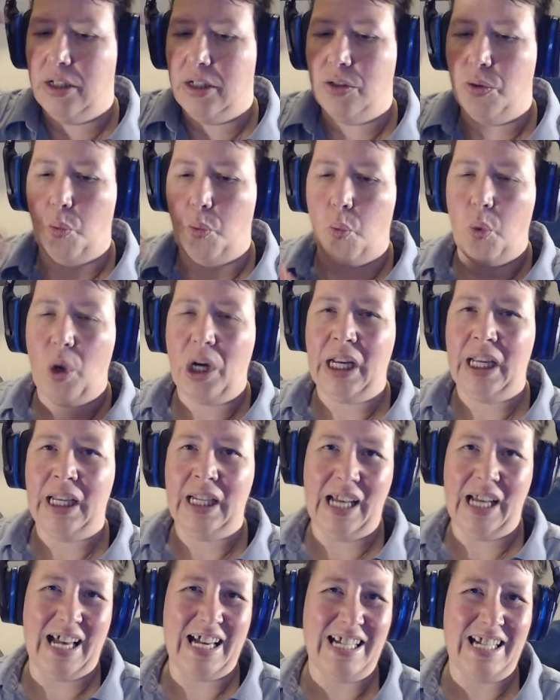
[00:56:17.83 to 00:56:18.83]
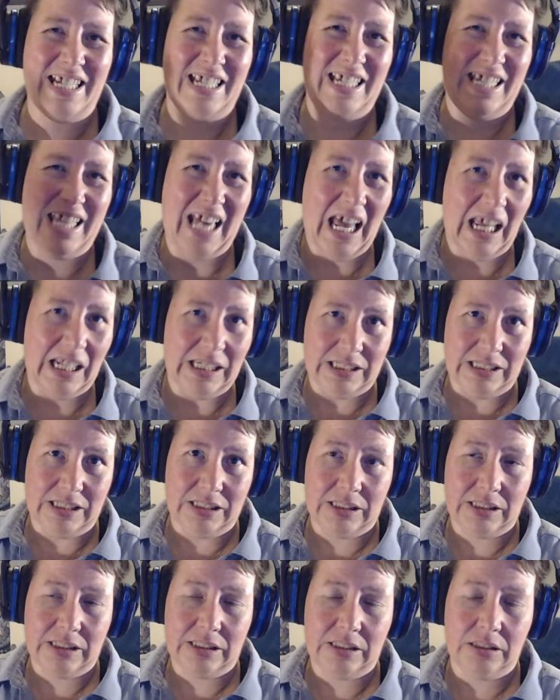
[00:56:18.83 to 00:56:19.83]
working
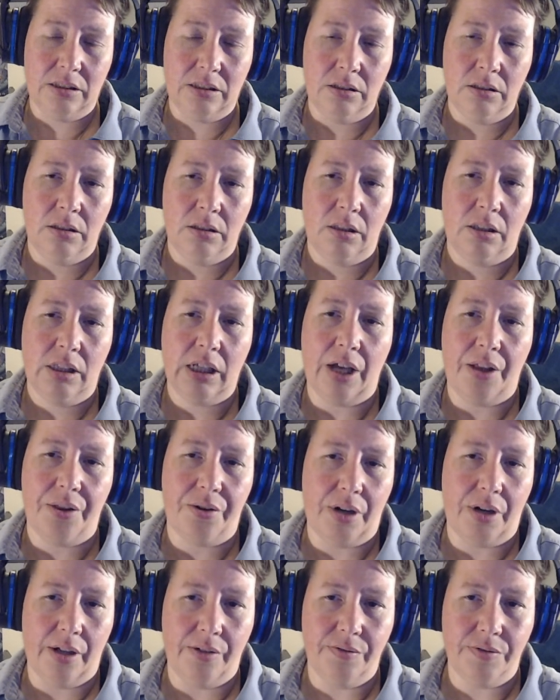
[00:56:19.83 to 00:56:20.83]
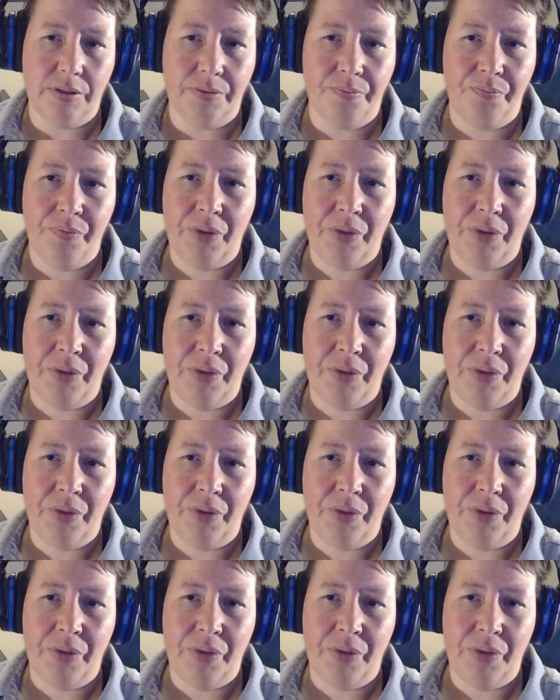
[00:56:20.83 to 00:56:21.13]
against the other elves.